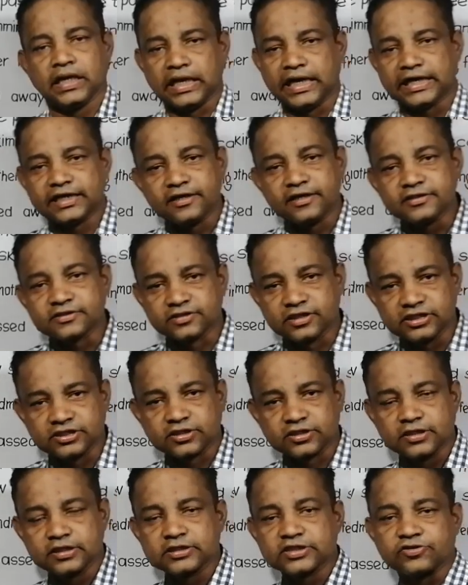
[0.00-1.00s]
Let us
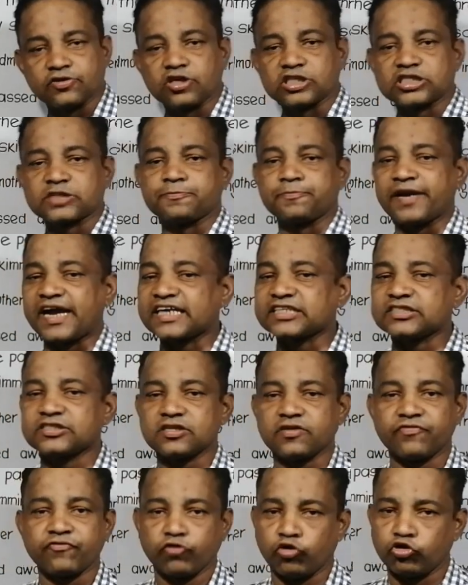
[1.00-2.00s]
discuss
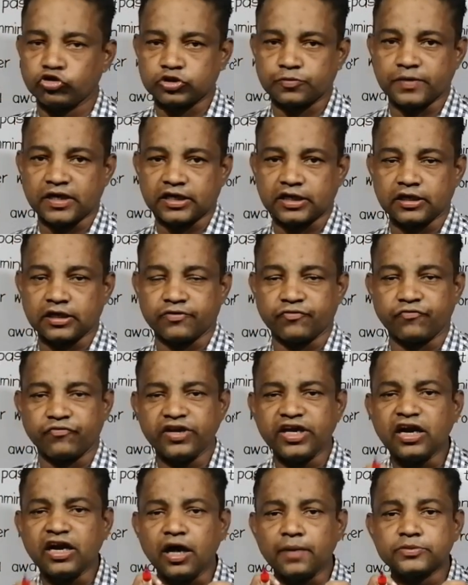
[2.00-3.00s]
aspects of note making.
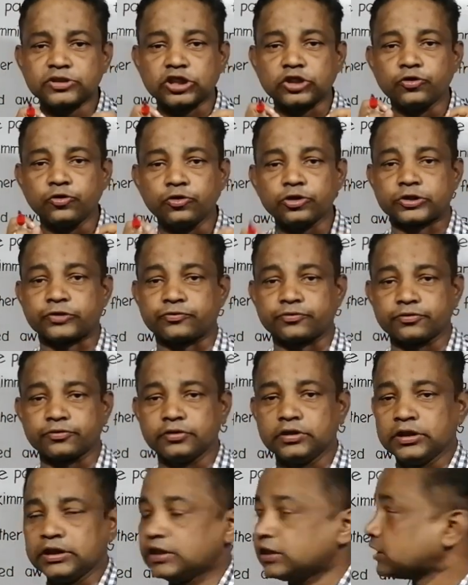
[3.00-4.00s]
We have to go
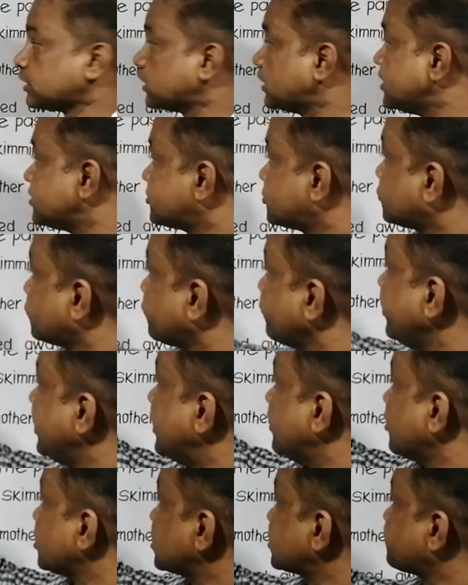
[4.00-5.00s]
through these
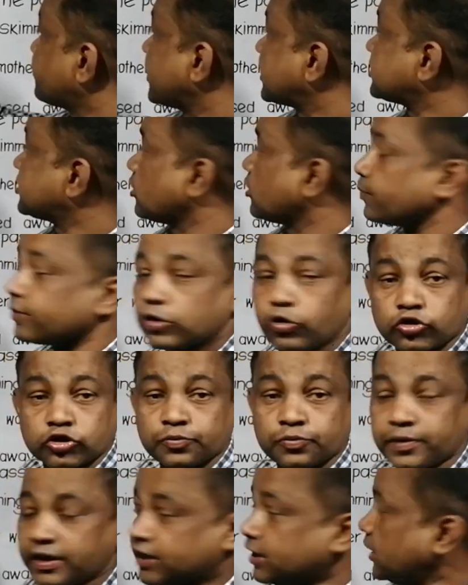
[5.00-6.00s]
three aspects of
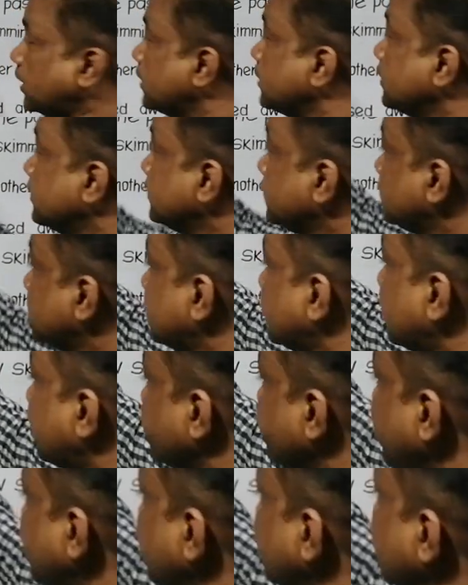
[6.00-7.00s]
note making. They
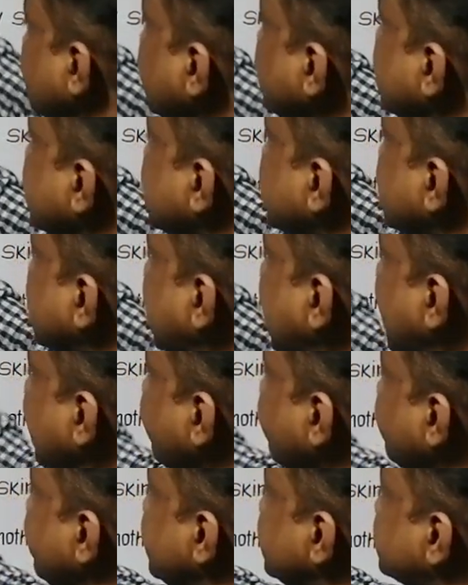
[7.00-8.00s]
are meaning,
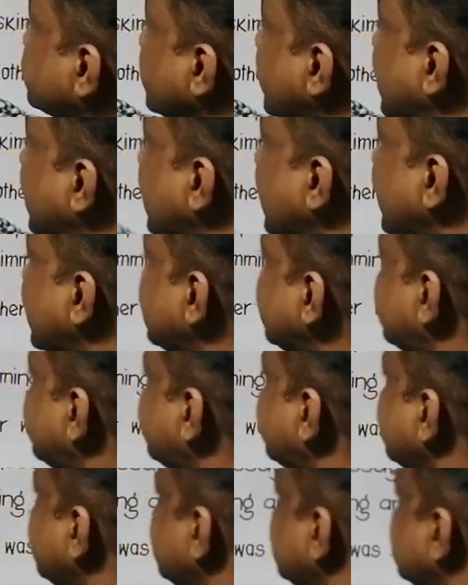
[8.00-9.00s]
language, and length.